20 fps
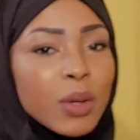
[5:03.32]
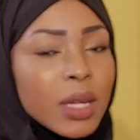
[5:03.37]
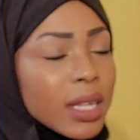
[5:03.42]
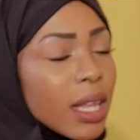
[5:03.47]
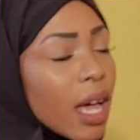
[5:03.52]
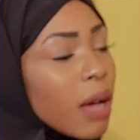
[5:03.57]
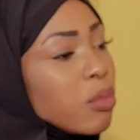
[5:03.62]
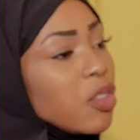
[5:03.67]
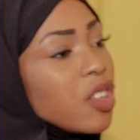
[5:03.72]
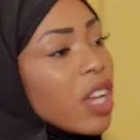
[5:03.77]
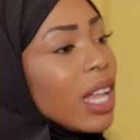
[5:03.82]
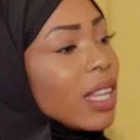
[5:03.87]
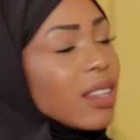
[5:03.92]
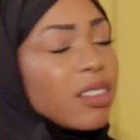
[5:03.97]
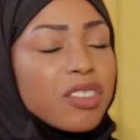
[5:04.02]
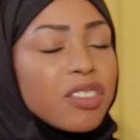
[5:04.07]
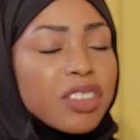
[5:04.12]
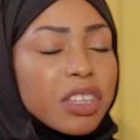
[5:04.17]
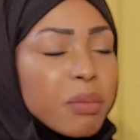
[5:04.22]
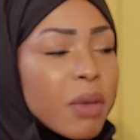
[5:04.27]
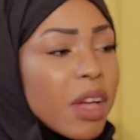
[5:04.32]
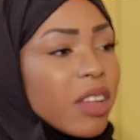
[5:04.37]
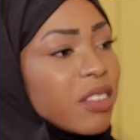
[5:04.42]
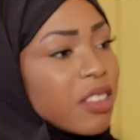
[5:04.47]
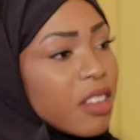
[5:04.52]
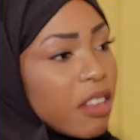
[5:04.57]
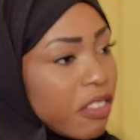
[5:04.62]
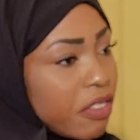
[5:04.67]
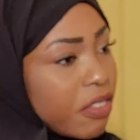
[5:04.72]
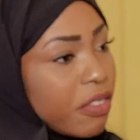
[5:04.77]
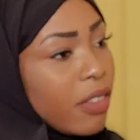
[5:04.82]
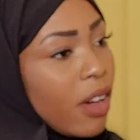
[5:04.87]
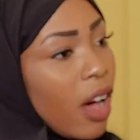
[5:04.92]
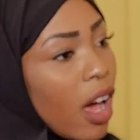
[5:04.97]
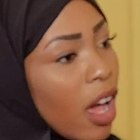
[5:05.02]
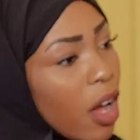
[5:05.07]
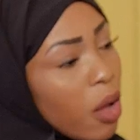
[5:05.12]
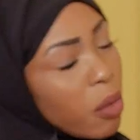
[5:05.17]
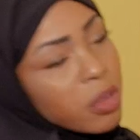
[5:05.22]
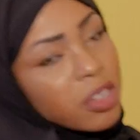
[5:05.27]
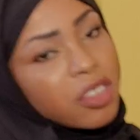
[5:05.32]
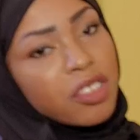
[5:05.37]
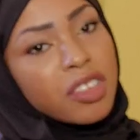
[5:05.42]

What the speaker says: Well, I'm challenging myself. I always